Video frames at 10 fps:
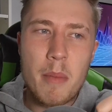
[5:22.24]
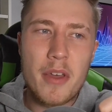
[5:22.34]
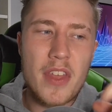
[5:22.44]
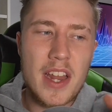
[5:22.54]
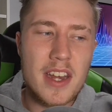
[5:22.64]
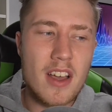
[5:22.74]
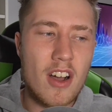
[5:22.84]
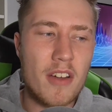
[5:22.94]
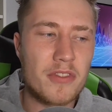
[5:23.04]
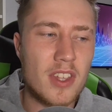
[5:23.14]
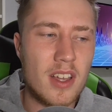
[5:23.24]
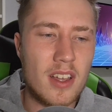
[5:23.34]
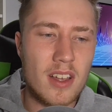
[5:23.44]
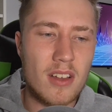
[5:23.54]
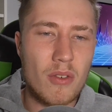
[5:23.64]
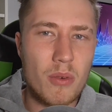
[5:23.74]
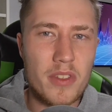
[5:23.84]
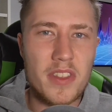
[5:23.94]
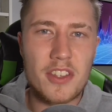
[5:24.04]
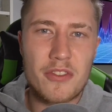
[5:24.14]
But then after
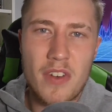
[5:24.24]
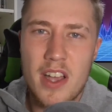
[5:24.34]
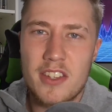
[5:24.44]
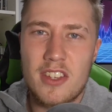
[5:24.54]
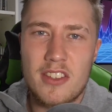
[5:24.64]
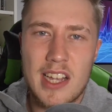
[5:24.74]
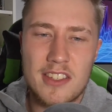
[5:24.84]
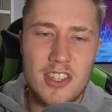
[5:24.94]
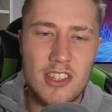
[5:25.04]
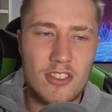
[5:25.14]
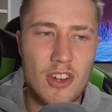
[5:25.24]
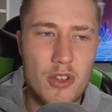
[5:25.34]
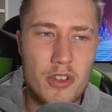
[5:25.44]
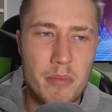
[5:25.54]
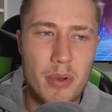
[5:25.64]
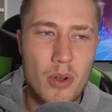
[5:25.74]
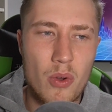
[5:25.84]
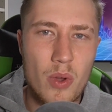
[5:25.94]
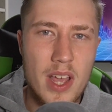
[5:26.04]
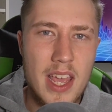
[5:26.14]
all of these fights he's had since Logan
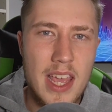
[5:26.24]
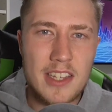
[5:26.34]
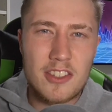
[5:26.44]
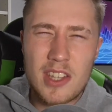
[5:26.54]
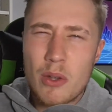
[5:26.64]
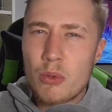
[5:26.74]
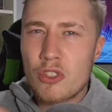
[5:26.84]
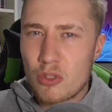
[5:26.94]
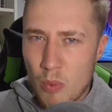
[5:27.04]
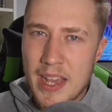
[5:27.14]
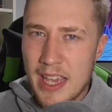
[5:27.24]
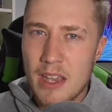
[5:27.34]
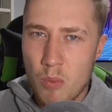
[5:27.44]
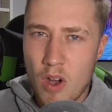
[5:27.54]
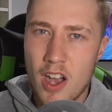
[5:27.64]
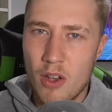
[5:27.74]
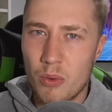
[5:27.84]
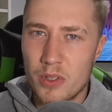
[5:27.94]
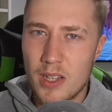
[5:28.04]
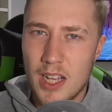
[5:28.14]
Paul, he's still swinging
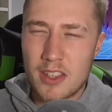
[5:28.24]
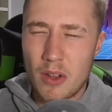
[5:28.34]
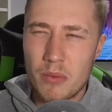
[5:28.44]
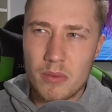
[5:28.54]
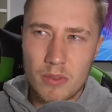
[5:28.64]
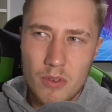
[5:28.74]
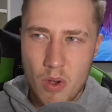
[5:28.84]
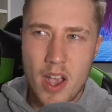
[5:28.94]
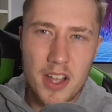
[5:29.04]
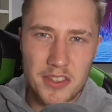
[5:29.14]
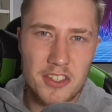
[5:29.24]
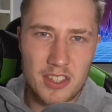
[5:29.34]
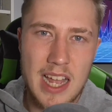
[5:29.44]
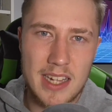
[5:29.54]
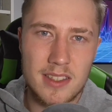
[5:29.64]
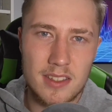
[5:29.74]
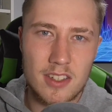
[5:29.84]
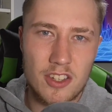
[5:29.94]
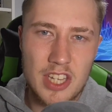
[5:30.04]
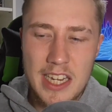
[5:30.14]
wild. I don't quite
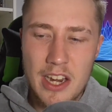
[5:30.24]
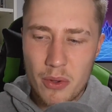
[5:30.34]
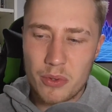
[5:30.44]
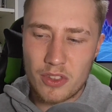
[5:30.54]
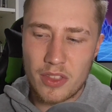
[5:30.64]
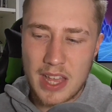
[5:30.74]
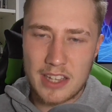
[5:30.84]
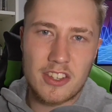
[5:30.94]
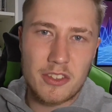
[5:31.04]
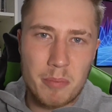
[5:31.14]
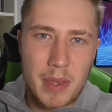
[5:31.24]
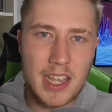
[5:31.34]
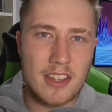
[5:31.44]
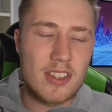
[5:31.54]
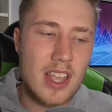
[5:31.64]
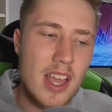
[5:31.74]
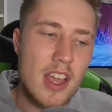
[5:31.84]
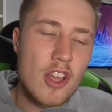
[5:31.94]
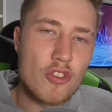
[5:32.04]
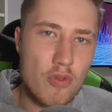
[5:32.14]
understand because he knows that that's his biggest
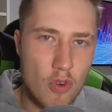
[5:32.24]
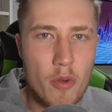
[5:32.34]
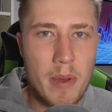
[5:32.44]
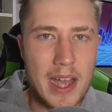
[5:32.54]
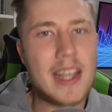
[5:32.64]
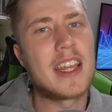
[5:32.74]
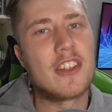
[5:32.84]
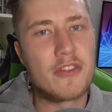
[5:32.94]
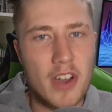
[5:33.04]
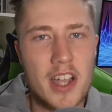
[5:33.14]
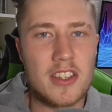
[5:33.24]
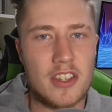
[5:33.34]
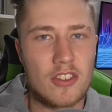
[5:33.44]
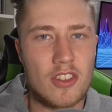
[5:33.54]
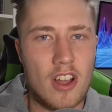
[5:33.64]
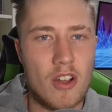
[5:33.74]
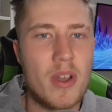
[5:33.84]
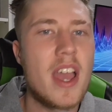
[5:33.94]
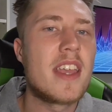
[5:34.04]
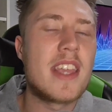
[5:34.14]
drawback in his fighting
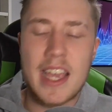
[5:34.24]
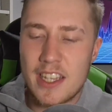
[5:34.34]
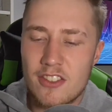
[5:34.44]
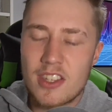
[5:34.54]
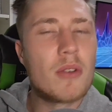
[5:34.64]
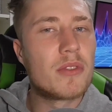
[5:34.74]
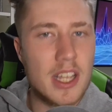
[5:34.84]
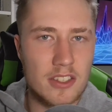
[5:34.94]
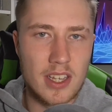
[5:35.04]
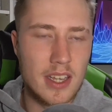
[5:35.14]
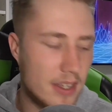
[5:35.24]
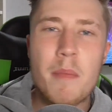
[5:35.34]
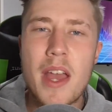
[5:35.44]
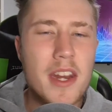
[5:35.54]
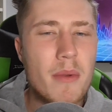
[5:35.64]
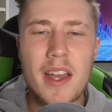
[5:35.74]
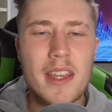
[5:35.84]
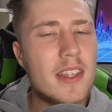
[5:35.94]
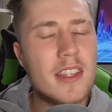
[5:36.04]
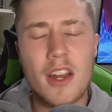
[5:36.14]
style, yet he still does it. But
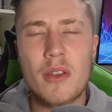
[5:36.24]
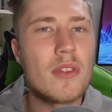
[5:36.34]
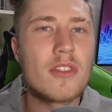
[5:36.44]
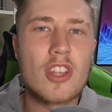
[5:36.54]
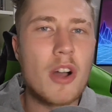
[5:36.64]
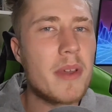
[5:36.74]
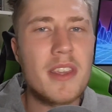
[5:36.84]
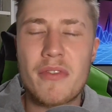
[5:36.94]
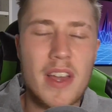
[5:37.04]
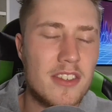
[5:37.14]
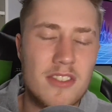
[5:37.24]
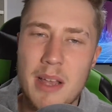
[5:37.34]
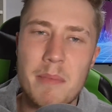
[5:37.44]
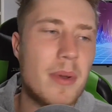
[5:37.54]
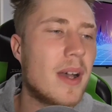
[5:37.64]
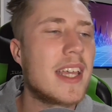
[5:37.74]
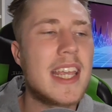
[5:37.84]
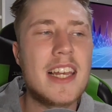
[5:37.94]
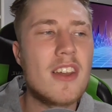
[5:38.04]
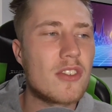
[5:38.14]
anyway, you know, Tommy FaZe Temperrr,
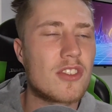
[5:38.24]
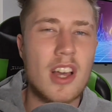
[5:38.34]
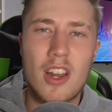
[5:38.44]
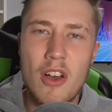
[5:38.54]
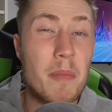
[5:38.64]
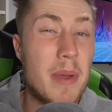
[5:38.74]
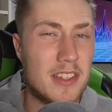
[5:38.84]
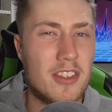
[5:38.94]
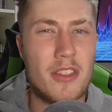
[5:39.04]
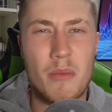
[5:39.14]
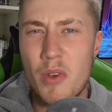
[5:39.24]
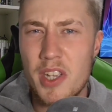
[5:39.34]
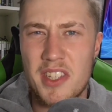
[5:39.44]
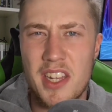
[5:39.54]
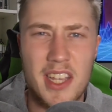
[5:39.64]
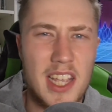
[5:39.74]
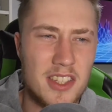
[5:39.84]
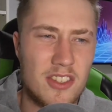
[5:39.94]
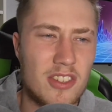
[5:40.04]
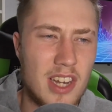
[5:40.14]
he looked a lot better than what he did
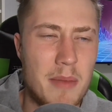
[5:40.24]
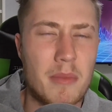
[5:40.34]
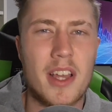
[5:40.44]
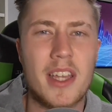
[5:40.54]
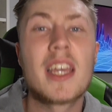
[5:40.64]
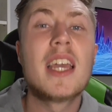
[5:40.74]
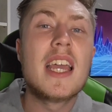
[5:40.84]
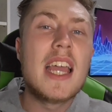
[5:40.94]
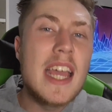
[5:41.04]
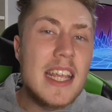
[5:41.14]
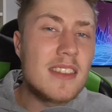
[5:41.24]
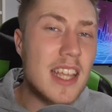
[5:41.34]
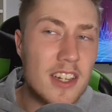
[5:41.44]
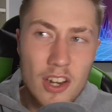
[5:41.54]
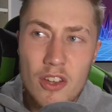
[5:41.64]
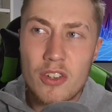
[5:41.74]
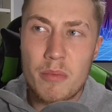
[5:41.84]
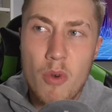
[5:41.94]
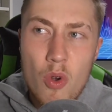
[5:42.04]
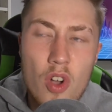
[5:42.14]
against Slim. Like, he did
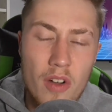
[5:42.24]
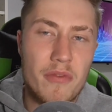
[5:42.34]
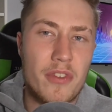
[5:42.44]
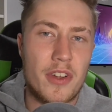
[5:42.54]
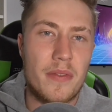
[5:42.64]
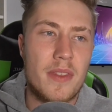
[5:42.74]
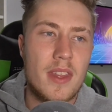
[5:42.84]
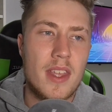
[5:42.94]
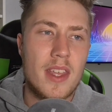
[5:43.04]
look more confident.